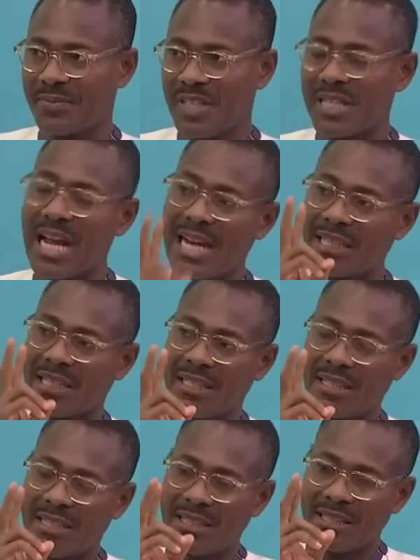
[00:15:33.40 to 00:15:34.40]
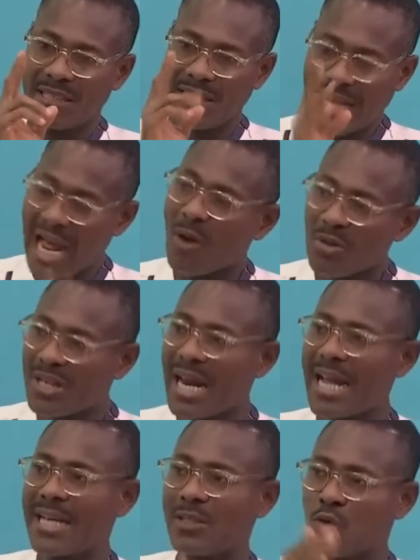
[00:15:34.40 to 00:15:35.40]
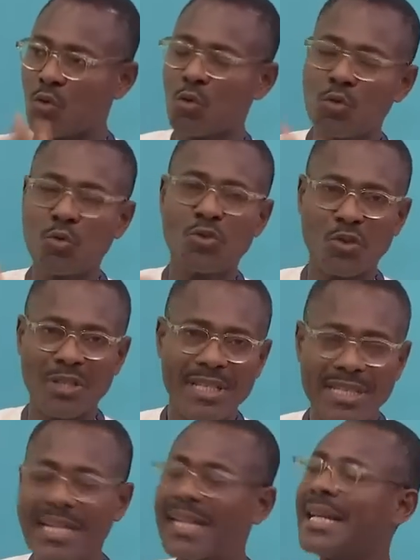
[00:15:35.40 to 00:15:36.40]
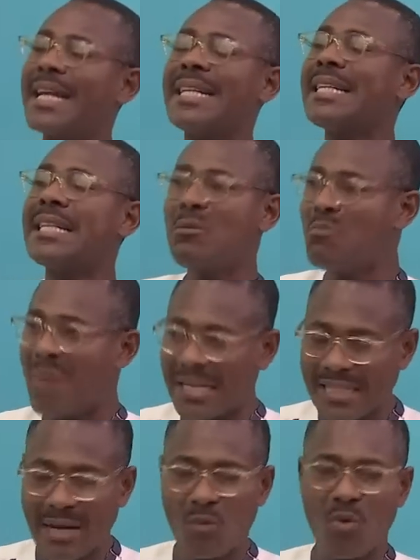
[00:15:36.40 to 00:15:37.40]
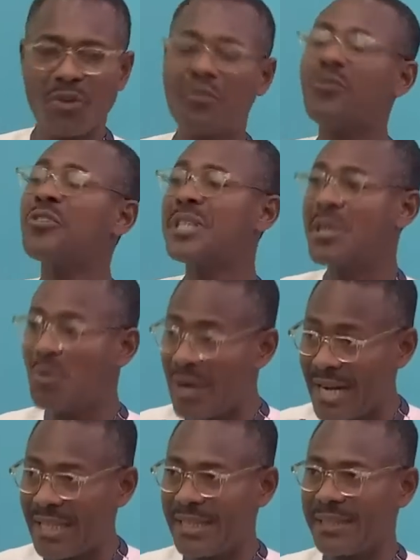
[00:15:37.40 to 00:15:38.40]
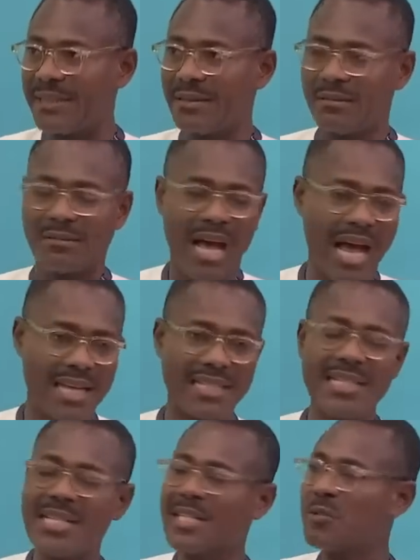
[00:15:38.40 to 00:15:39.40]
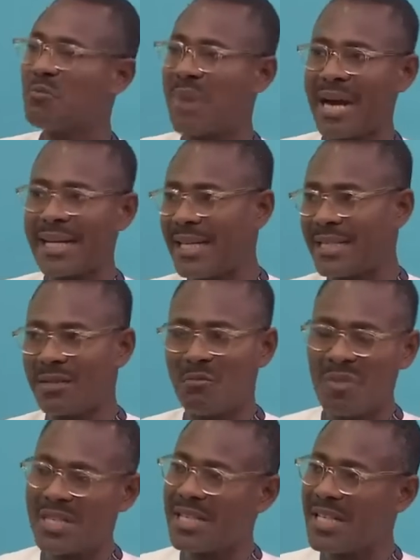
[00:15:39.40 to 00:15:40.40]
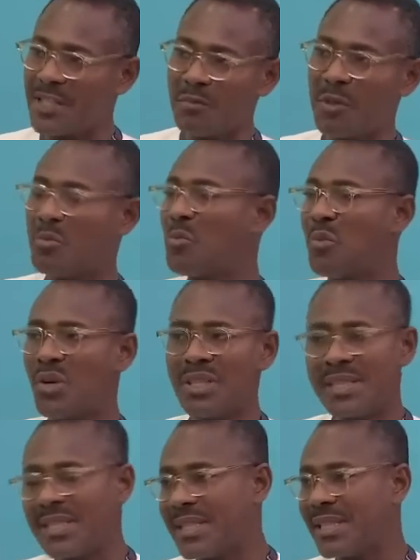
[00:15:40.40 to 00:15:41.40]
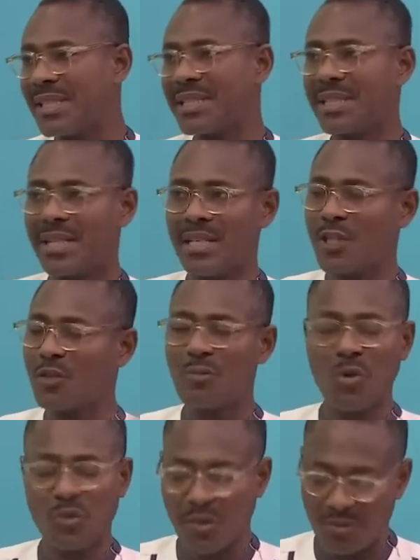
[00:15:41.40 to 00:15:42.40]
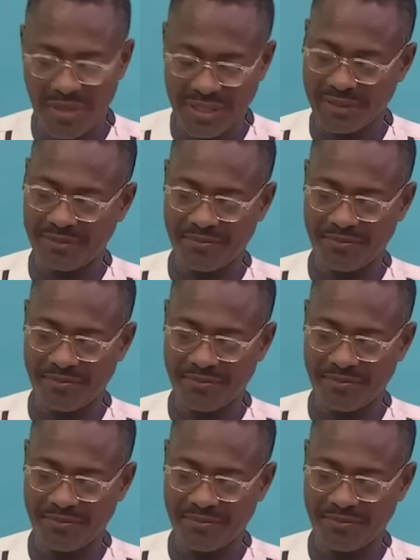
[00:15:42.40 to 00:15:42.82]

That the outliers, those who succeeded, and it didn't matter what field they were in, artists, bankers, business people, politicians, sportsmen,